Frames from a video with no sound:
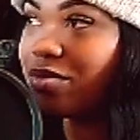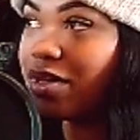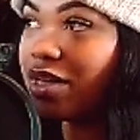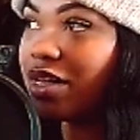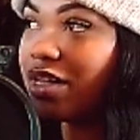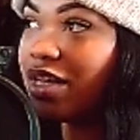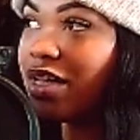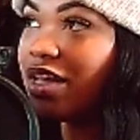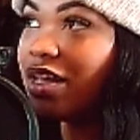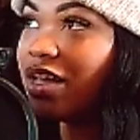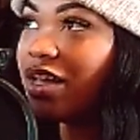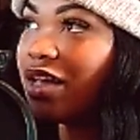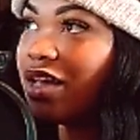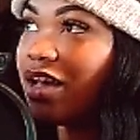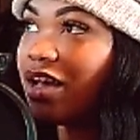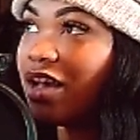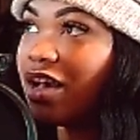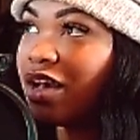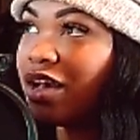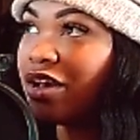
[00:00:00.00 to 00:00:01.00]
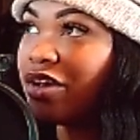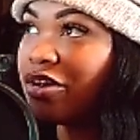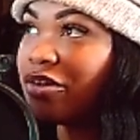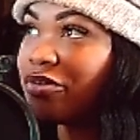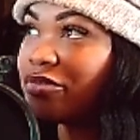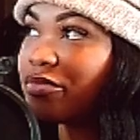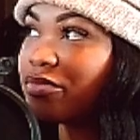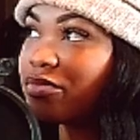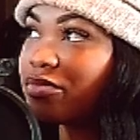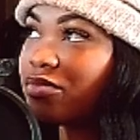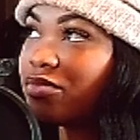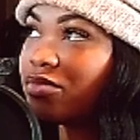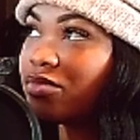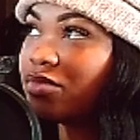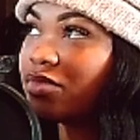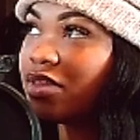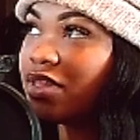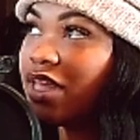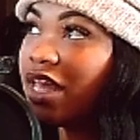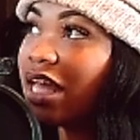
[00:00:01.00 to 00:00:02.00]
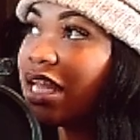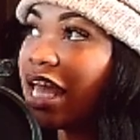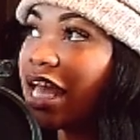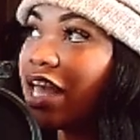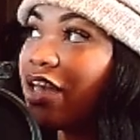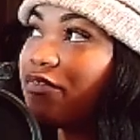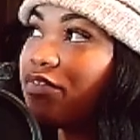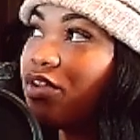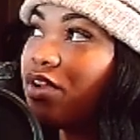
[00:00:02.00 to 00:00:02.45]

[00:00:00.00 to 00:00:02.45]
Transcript: but mm. um yeah, like guys.